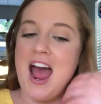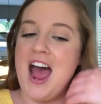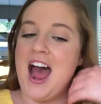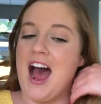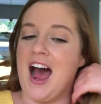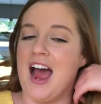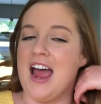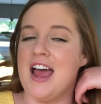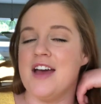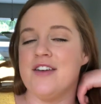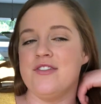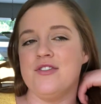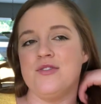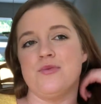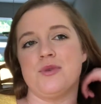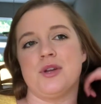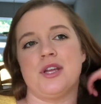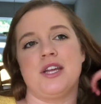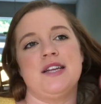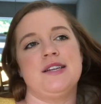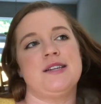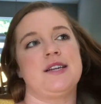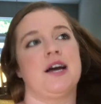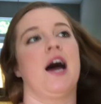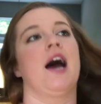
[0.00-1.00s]
I haven't
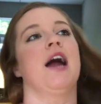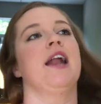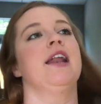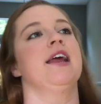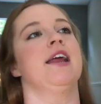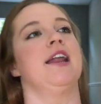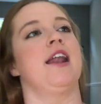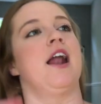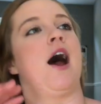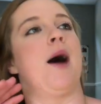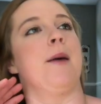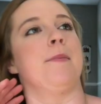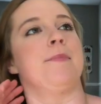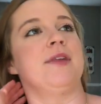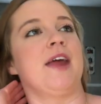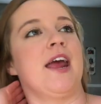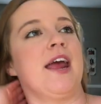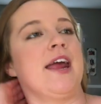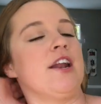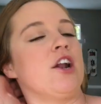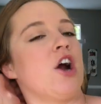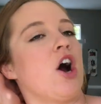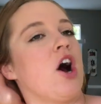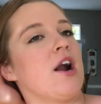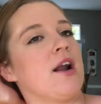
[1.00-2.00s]
really done an
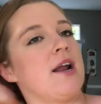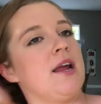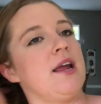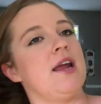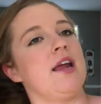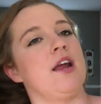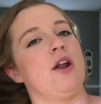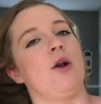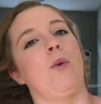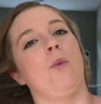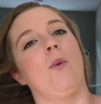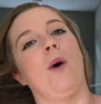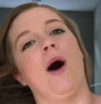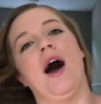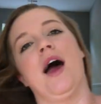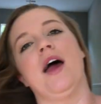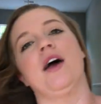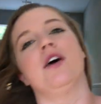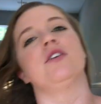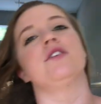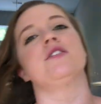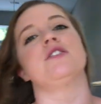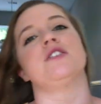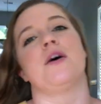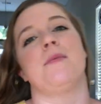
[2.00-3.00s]
update on it in a
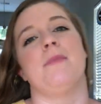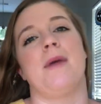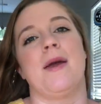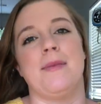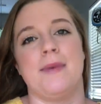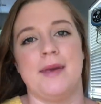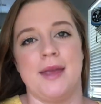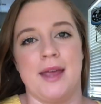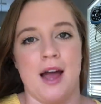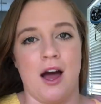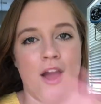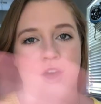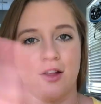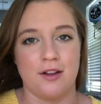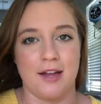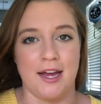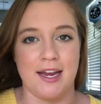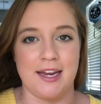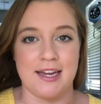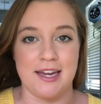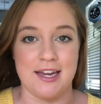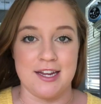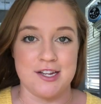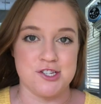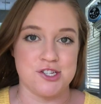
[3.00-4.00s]
while, so maybe I'll
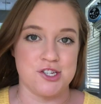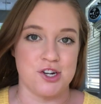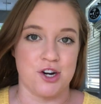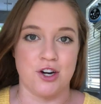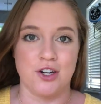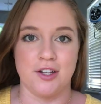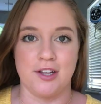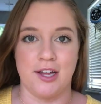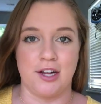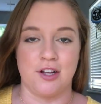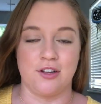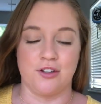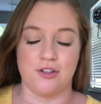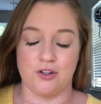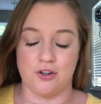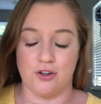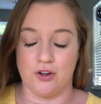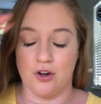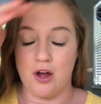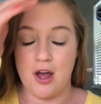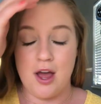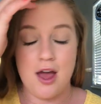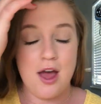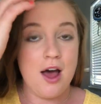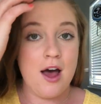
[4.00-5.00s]
like insert like a
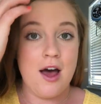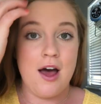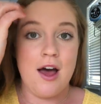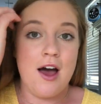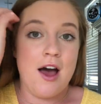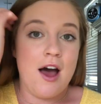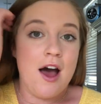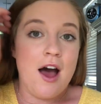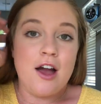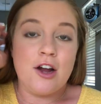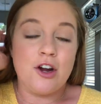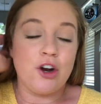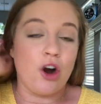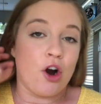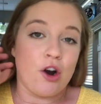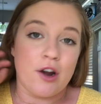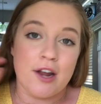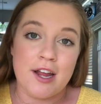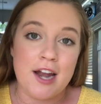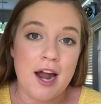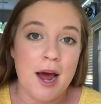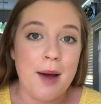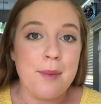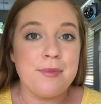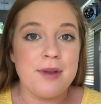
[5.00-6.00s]
little
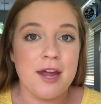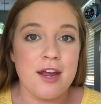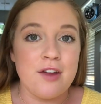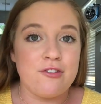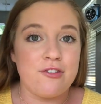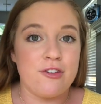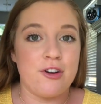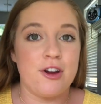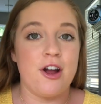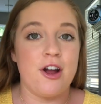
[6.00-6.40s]
garden update for